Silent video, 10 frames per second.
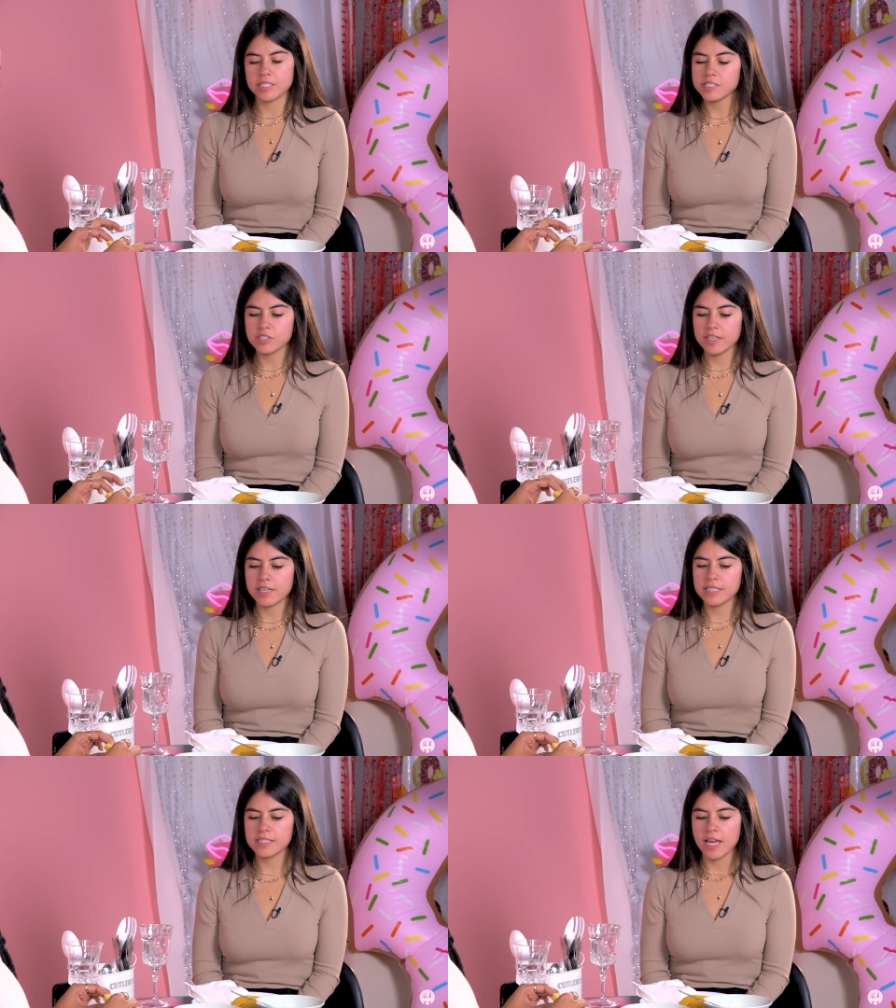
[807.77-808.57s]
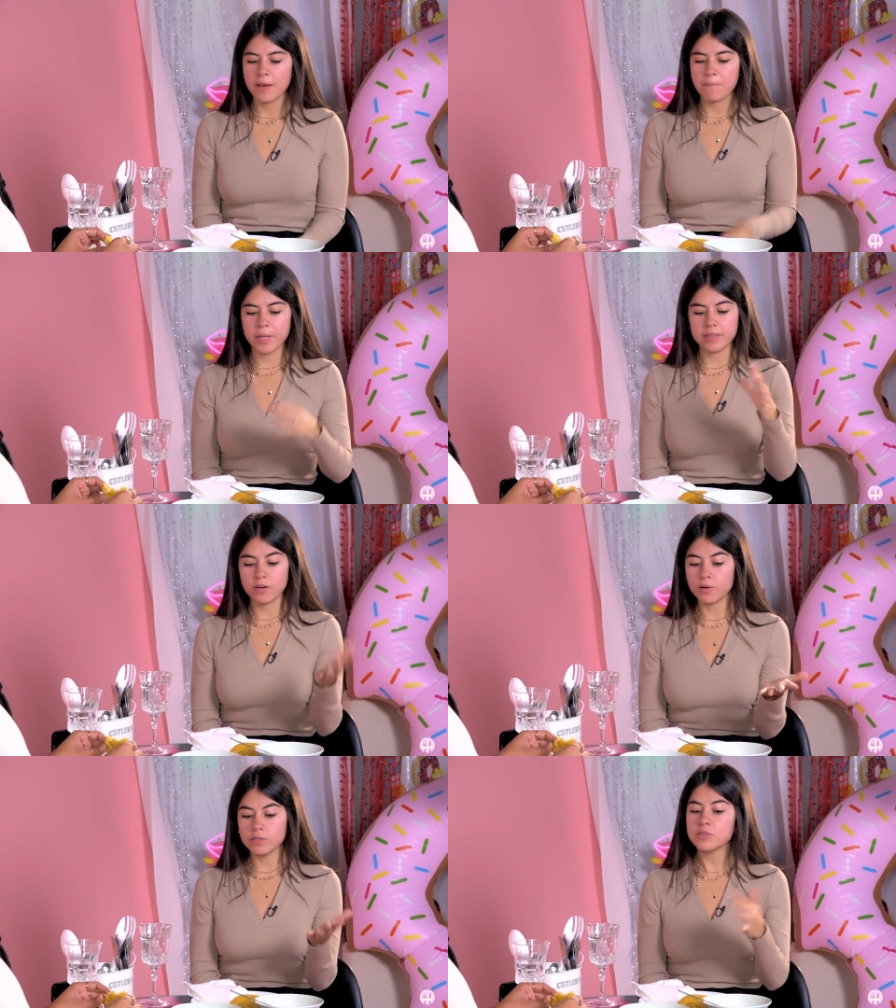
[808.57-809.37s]
delicious. But
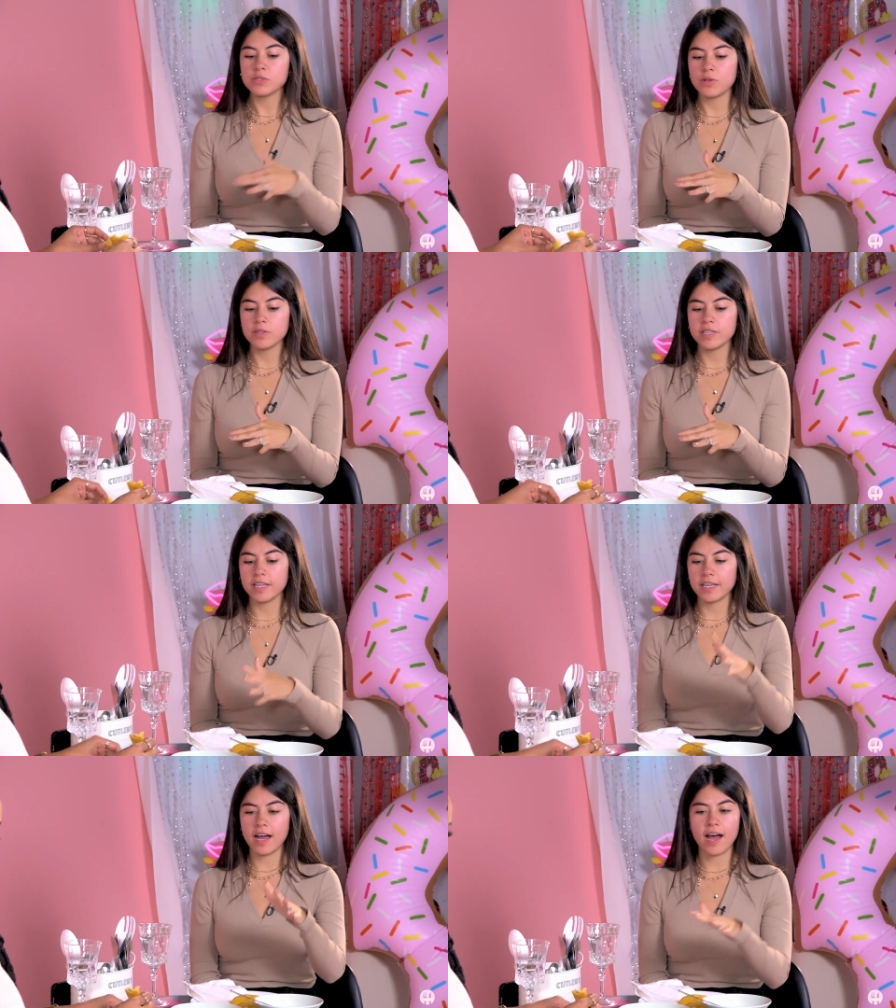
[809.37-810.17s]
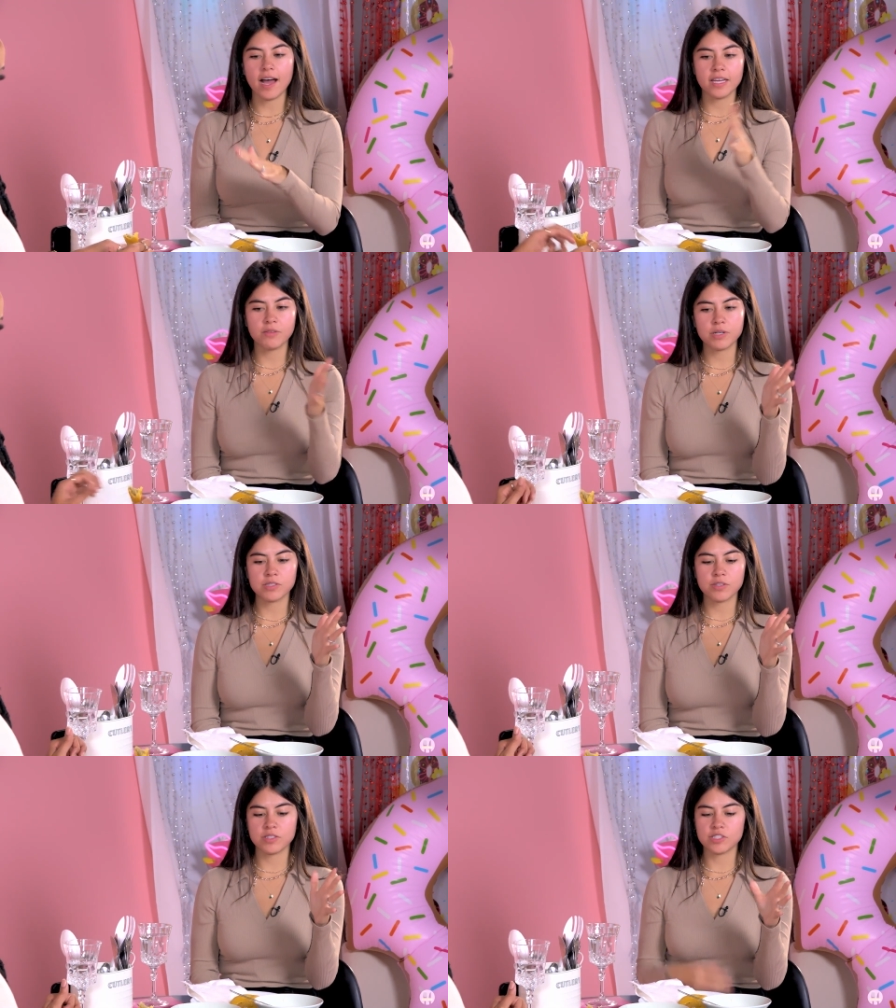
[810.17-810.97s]
they're also sold in like high-end
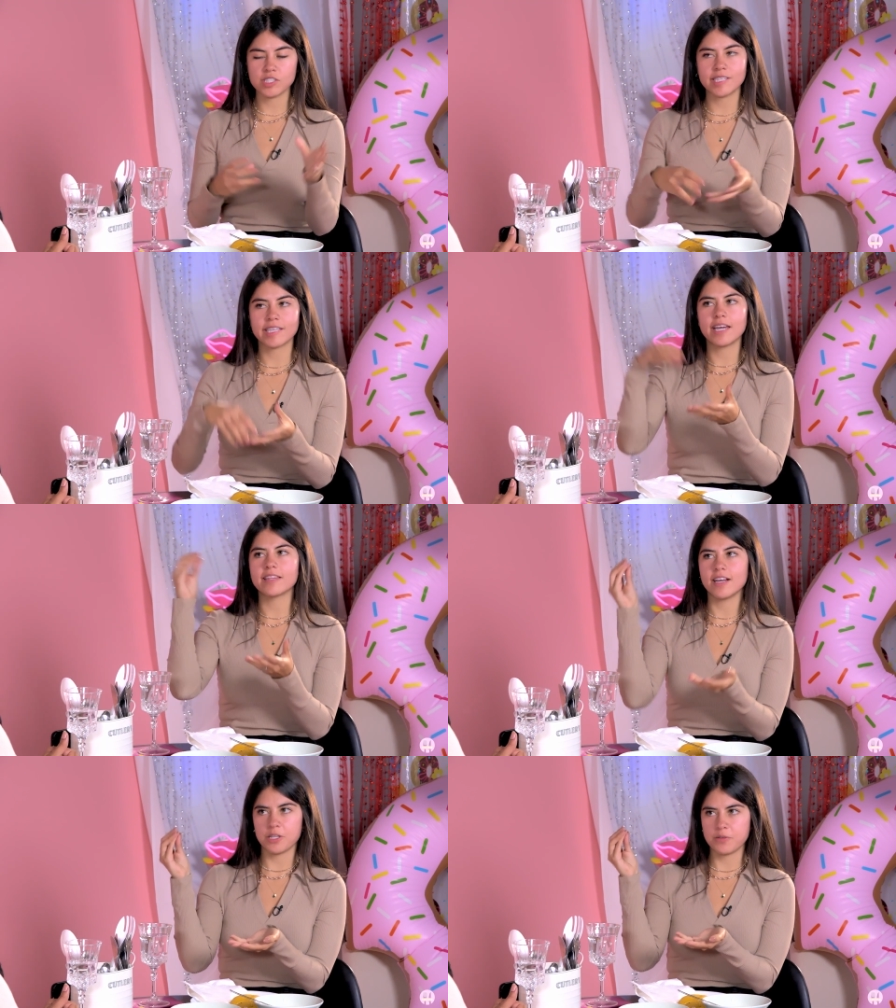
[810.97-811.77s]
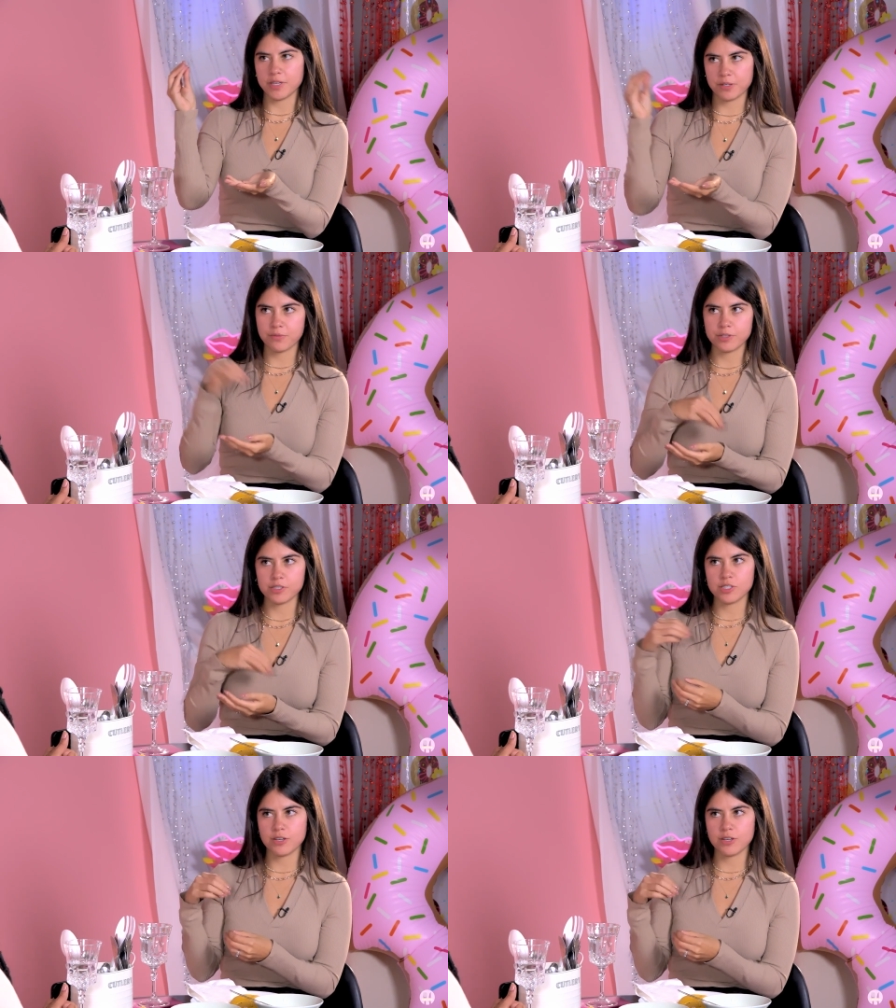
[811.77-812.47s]
restaurants, just like the elevated version